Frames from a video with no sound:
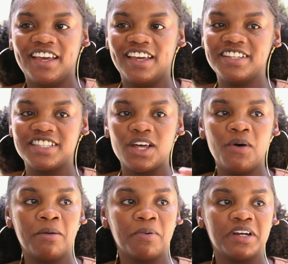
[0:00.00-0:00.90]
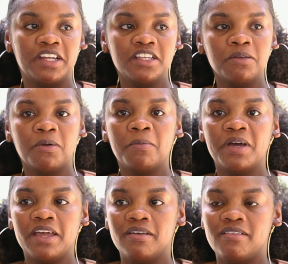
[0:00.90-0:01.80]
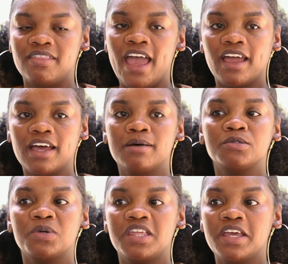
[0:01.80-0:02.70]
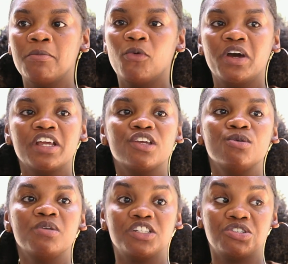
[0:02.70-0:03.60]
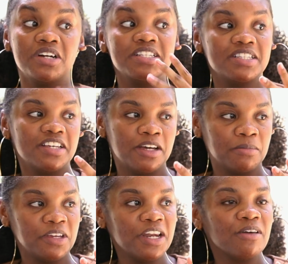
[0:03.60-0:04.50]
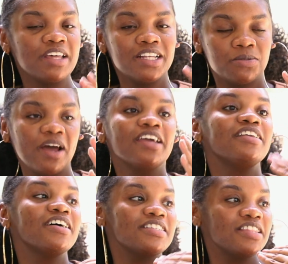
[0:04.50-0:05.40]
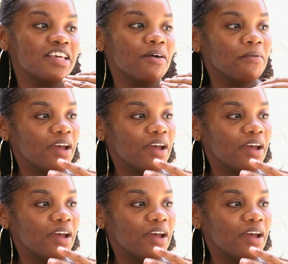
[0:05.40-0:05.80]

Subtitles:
he's so unpredictable, but that comes with him wanting you to trust him. That's why he does it that